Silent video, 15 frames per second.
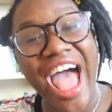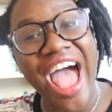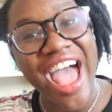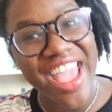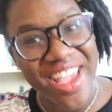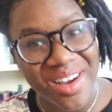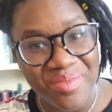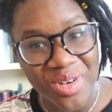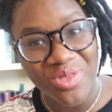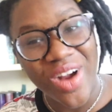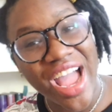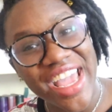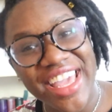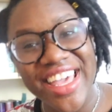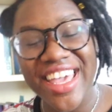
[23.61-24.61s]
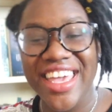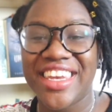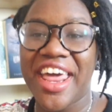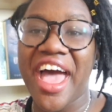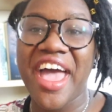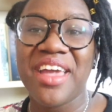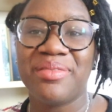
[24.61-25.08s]
I am Mariah and
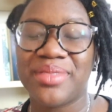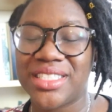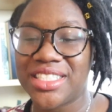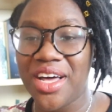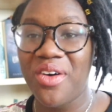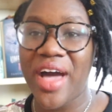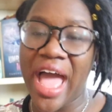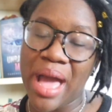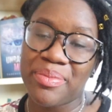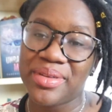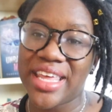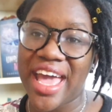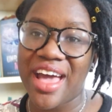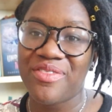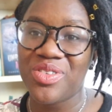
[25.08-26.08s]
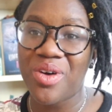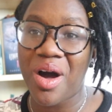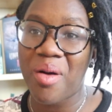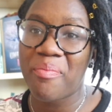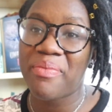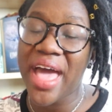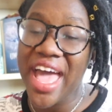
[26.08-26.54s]
I am so happy to have you
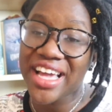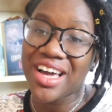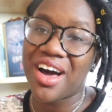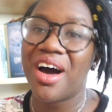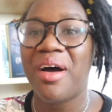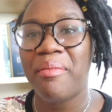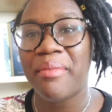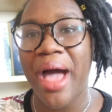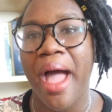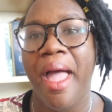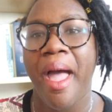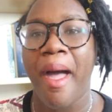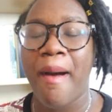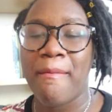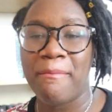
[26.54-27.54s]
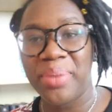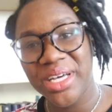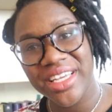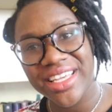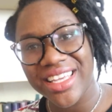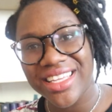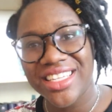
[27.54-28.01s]
all back on my
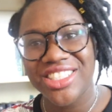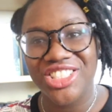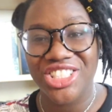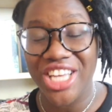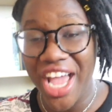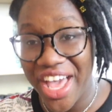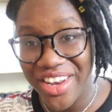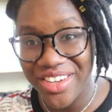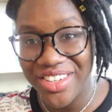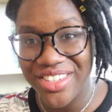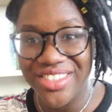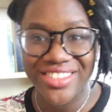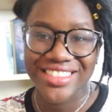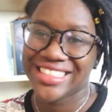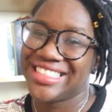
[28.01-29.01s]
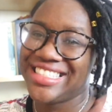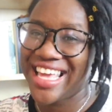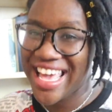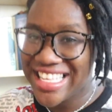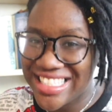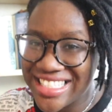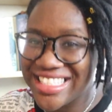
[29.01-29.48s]
book channel.
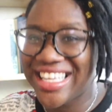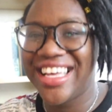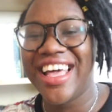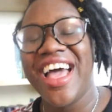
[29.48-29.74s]
Yes.